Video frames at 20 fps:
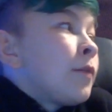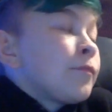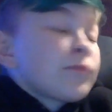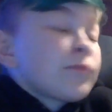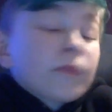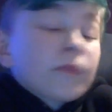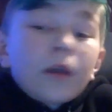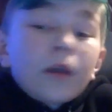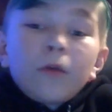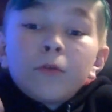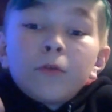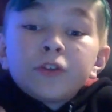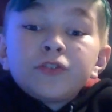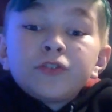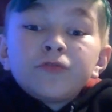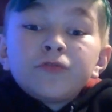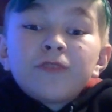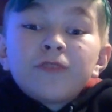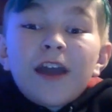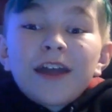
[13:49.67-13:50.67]
would you
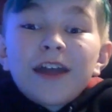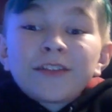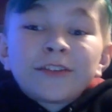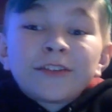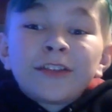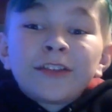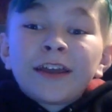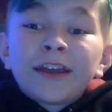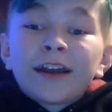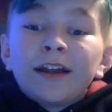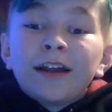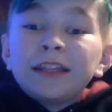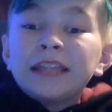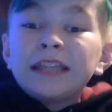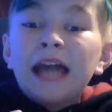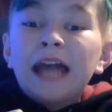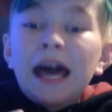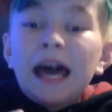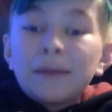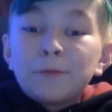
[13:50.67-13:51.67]
rather like a lot
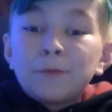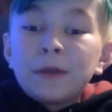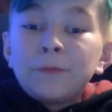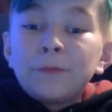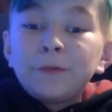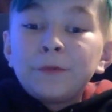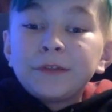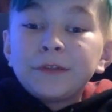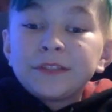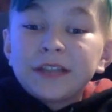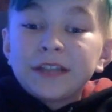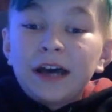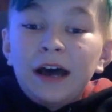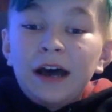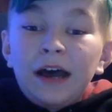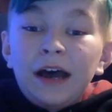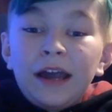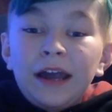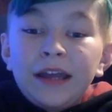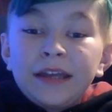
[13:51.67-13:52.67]
of people
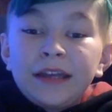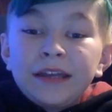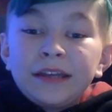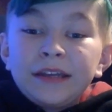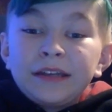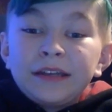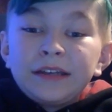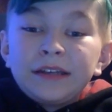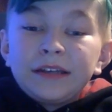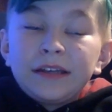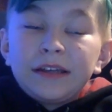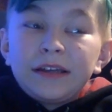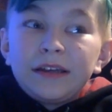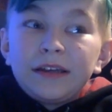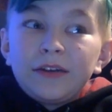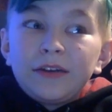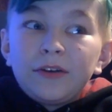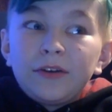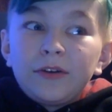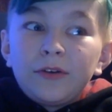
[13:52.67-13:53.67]
die,
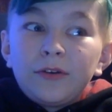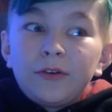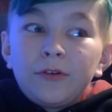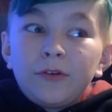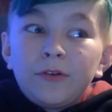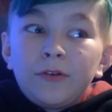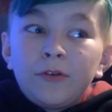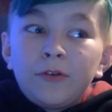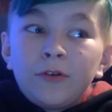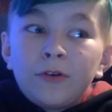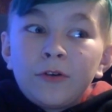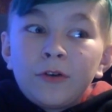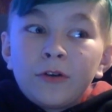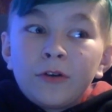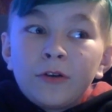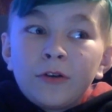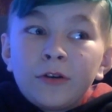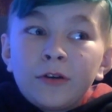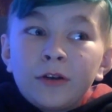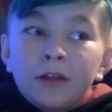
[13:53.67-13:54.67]
or
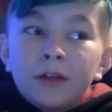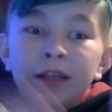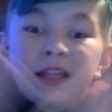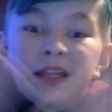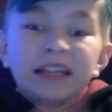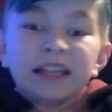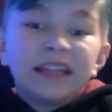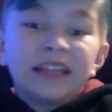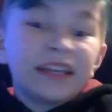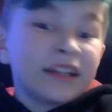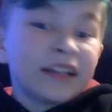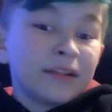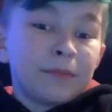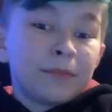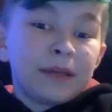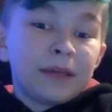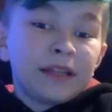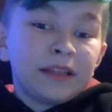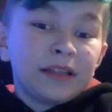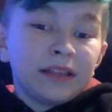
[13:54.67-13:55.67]
a little bit,
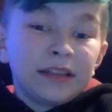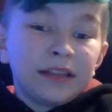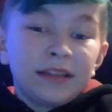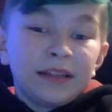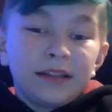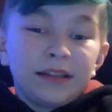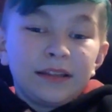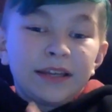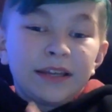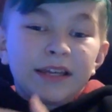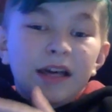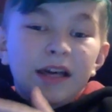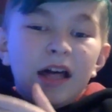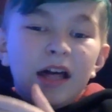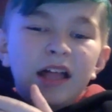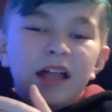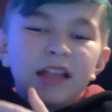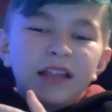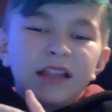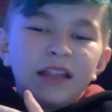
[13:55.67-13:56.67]
like a
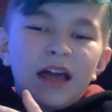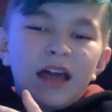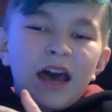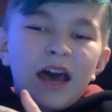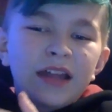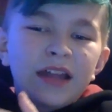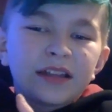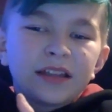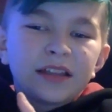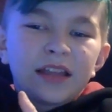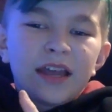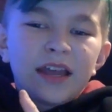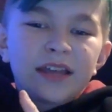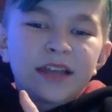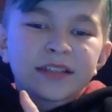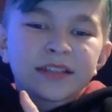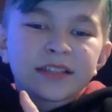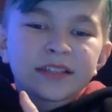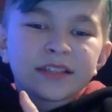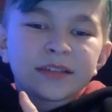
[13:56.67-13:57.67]
lot
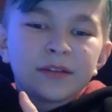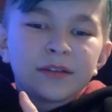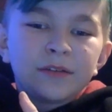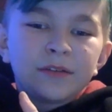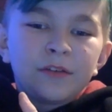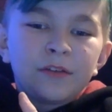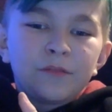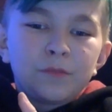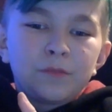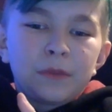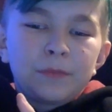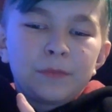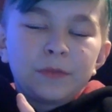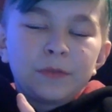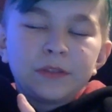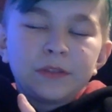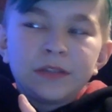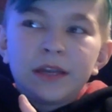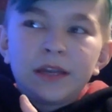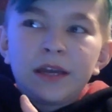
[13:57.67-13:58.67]
less of people
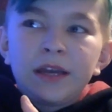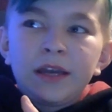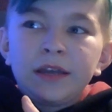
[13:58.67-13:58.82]
die?